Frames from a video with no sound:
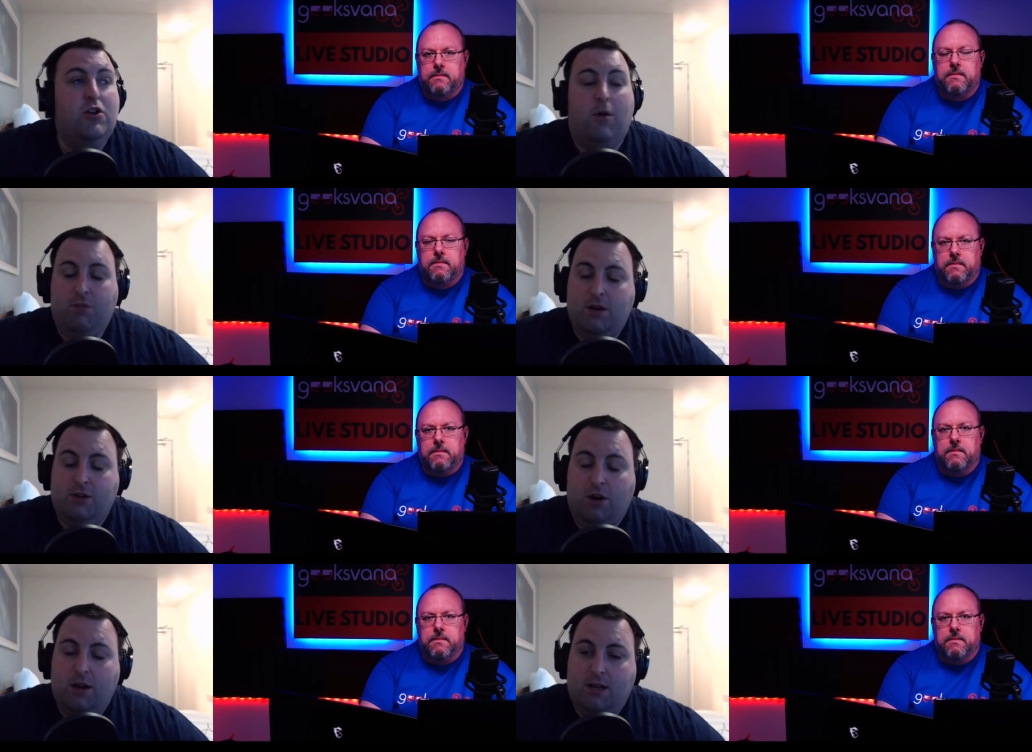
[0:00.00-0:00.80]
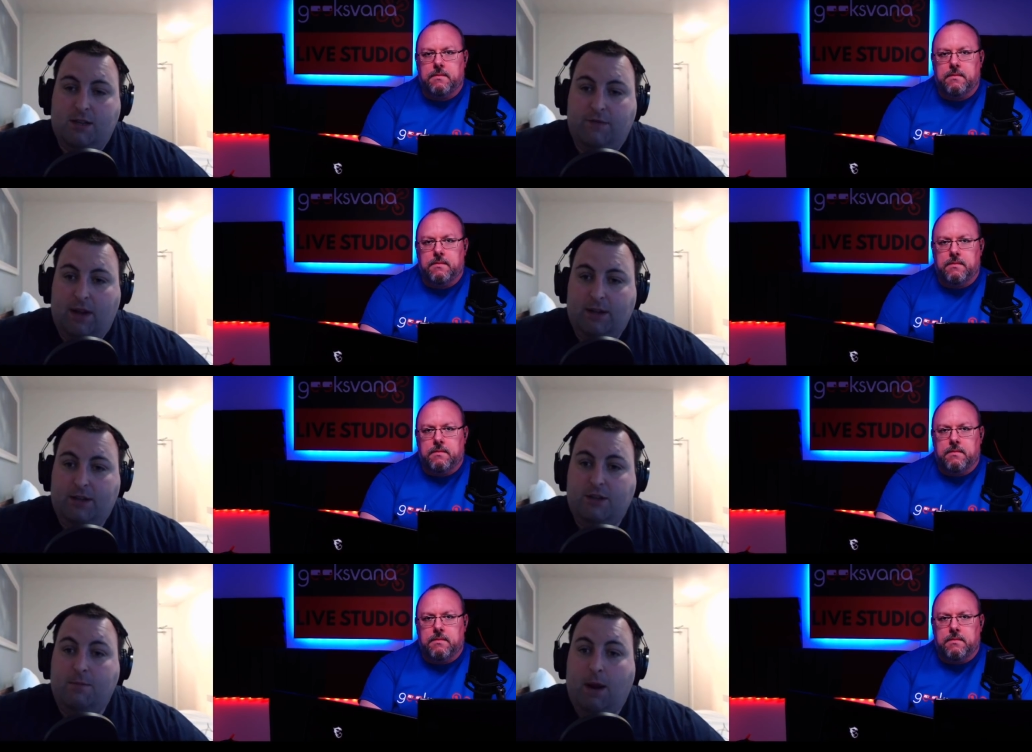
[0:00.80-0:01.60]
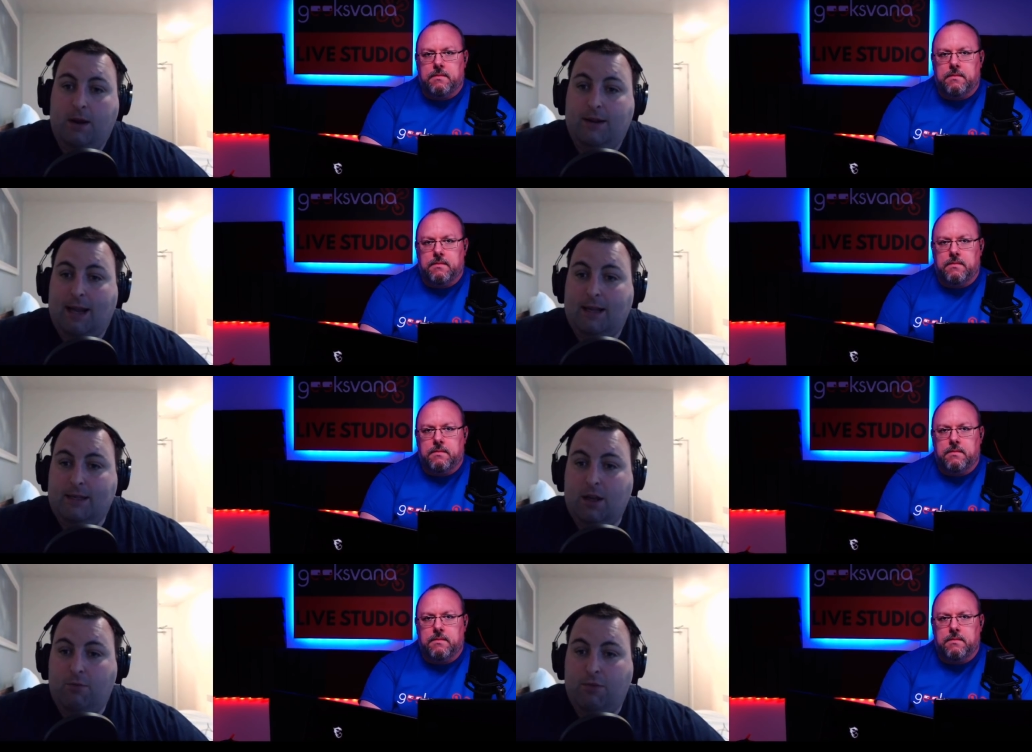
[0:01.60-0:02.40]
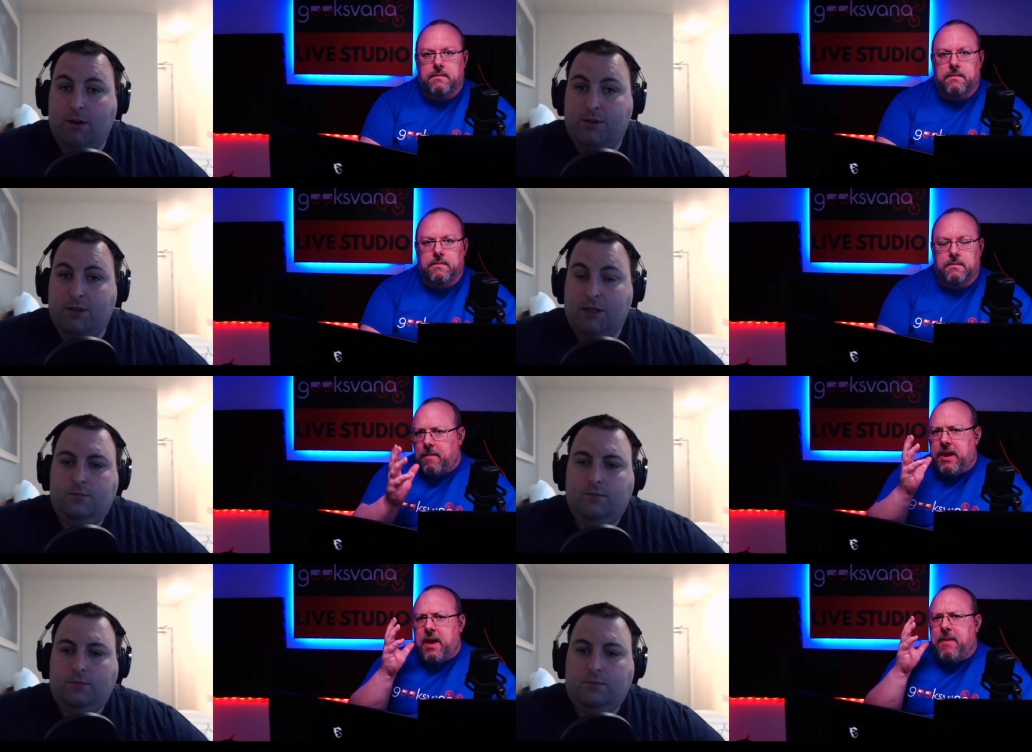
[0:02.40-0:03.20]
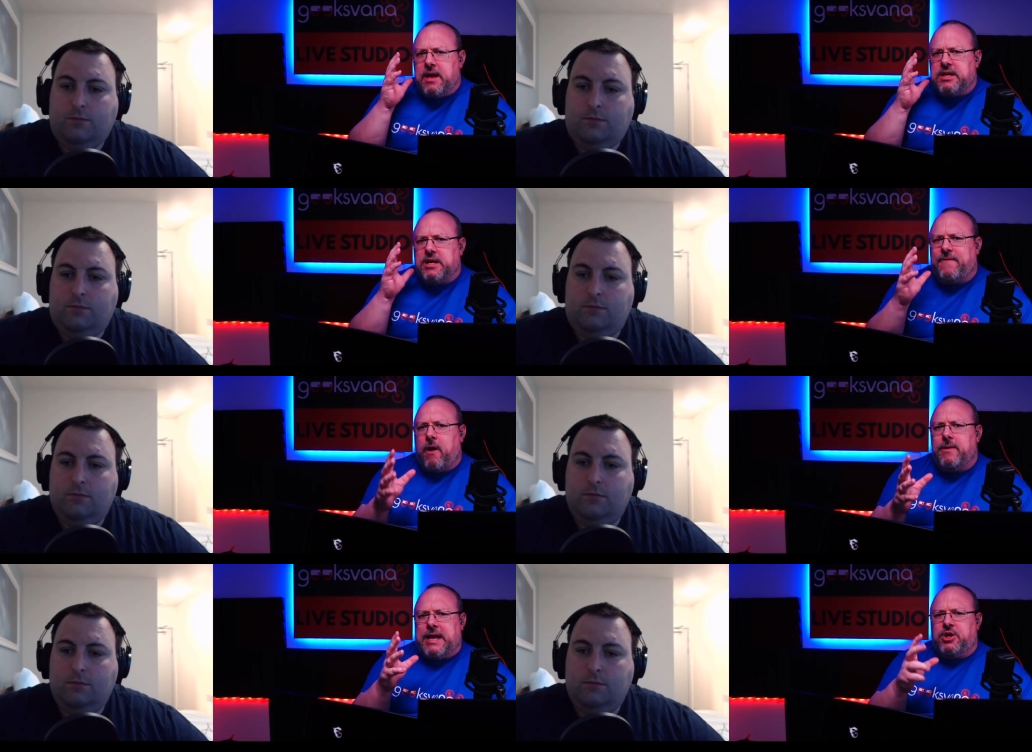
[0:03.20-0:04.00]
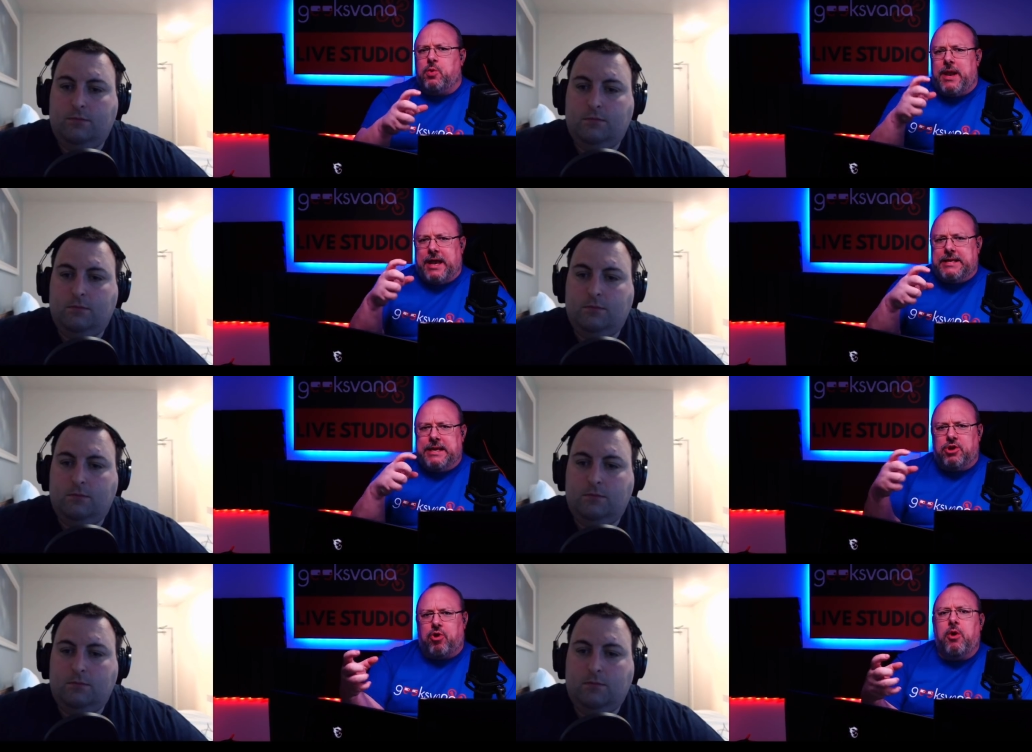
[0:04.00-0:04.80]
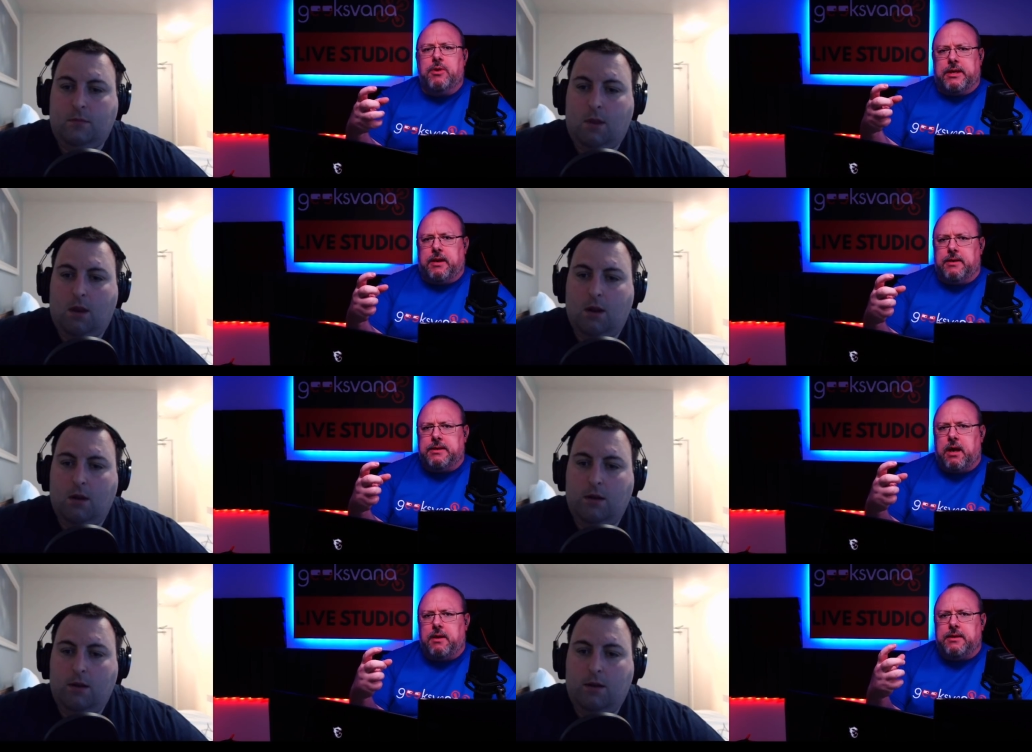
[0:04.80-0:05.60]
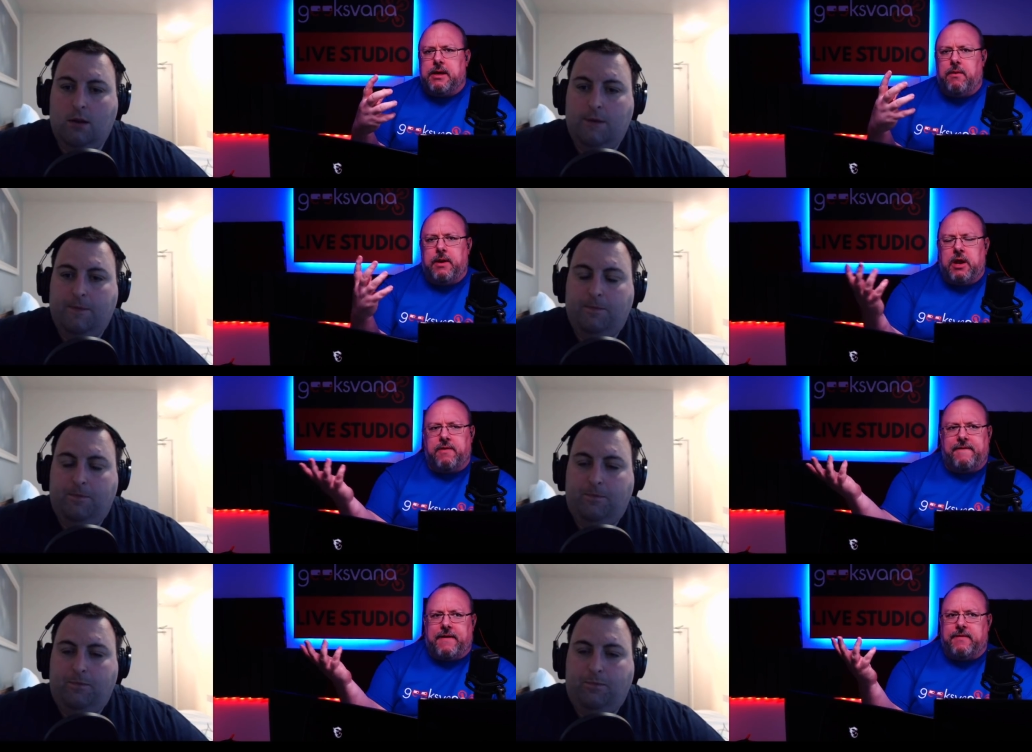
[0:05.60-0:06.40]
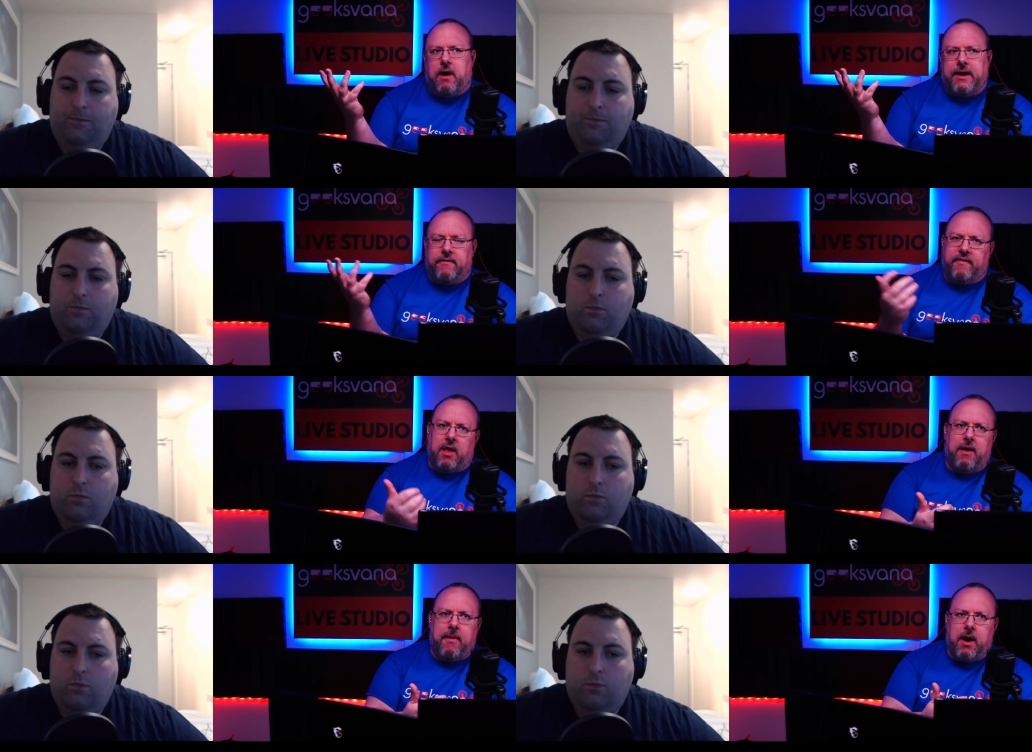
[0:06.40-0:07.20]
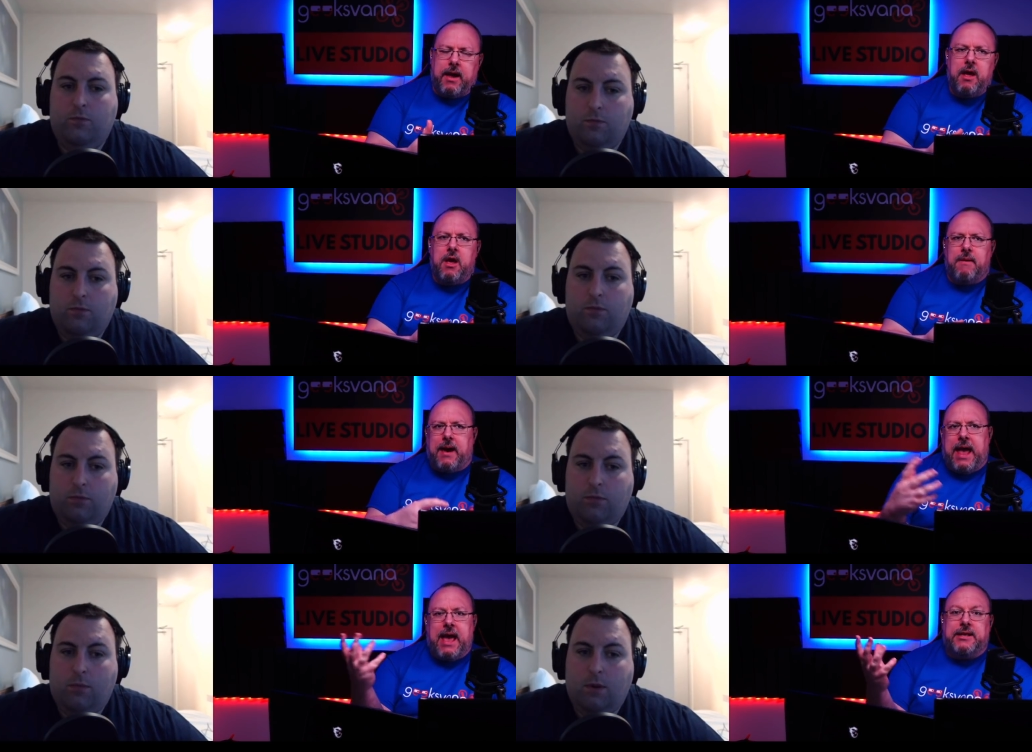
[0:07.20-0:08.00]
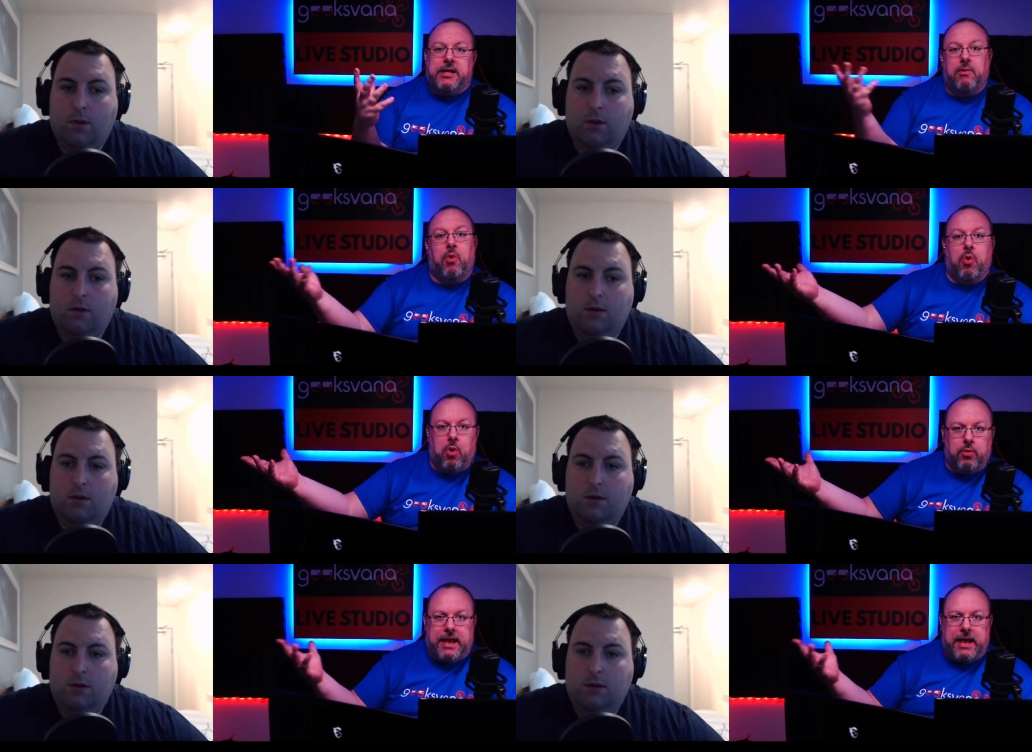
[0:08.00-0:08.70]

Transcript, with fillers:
Speaker 1: operators are at a disadvantage compared to legacy operators.
Speaker 2: But um, as, as far as actual legacy drones are concerned, so, you know, the fact that I can fly my my Air two or, or